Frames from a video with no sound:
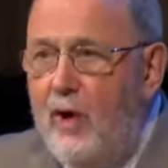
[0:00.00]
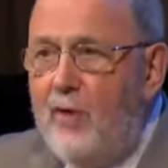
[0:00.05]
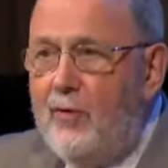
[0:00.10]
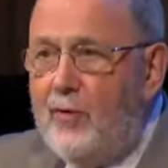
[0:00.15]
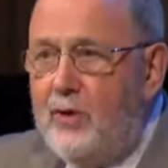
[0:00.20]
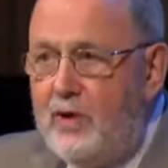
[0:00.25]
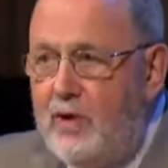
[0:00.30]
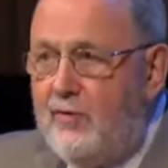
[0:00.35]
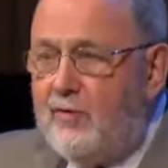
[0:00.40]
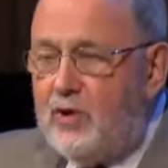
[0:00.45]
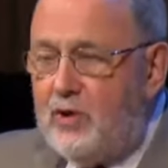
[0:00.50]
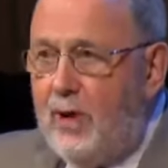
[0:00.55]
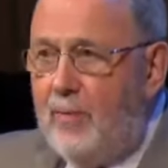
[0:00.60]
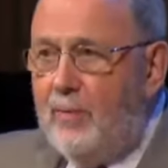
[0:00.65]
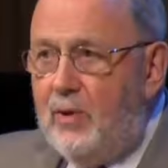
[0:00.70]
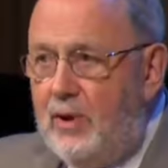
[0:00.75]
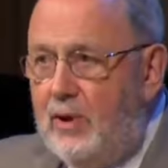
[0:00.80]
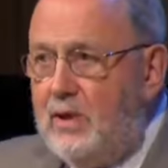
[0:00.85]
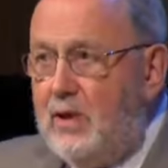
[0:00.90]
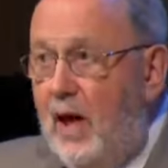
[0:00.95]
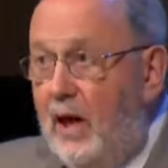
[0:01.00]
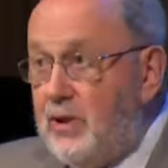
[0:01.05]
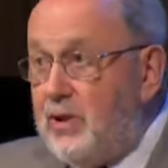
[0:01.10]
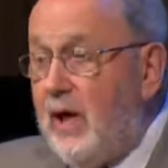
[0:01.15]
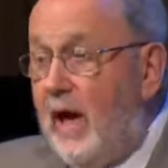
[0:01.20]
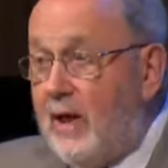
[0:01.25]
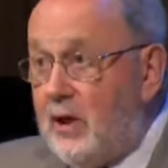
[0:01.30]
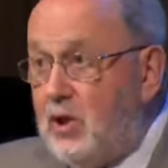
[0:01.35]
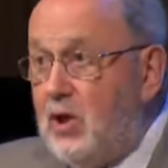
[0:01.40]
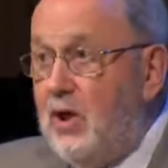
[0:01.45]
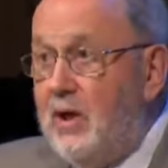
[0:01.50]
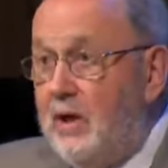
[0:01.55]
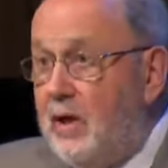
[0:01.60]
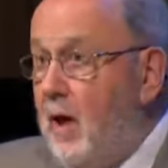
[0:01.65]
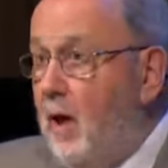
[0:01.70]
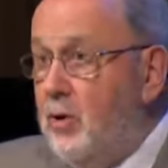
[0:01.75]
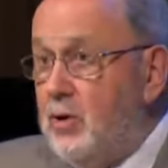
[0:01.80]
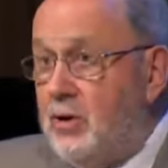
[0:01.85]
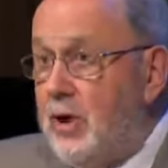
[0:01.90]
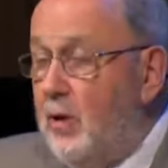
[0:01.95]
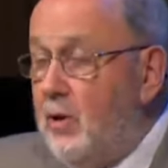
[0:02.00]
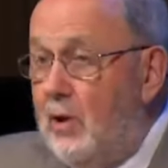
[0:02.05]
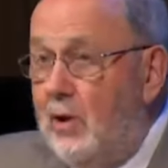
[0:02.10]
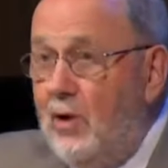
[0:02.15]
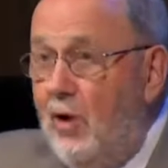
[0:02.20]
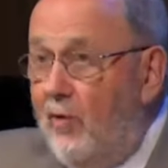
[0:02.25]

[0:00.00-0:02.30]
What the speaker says: that if somebody does actually go totally